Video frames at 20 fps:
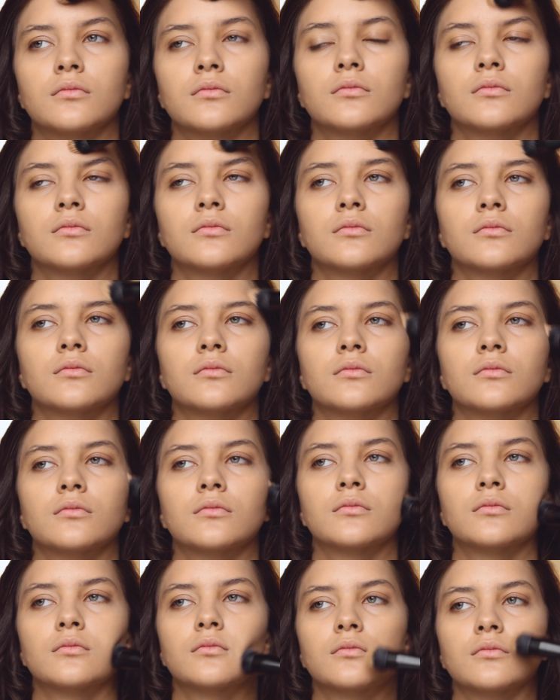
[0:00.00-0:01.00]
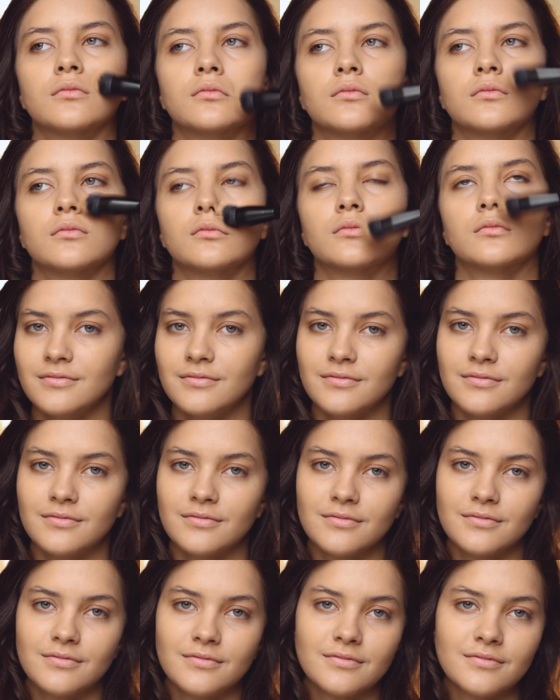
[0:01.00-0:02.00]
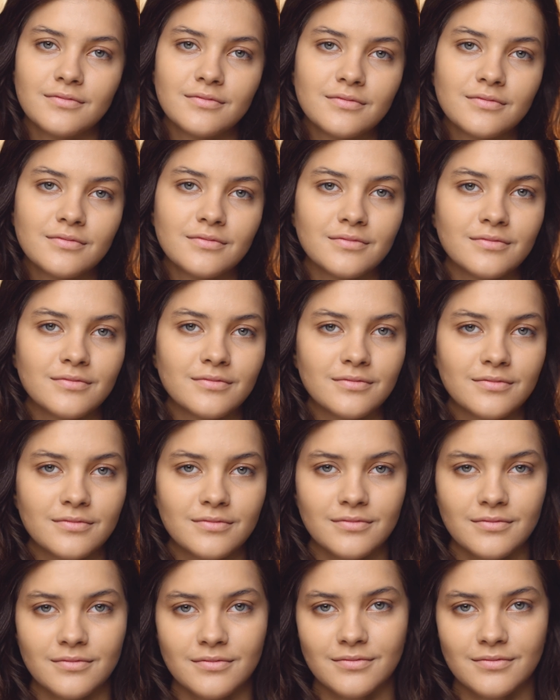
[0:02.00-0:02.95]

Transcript: No one is speaking in this clip.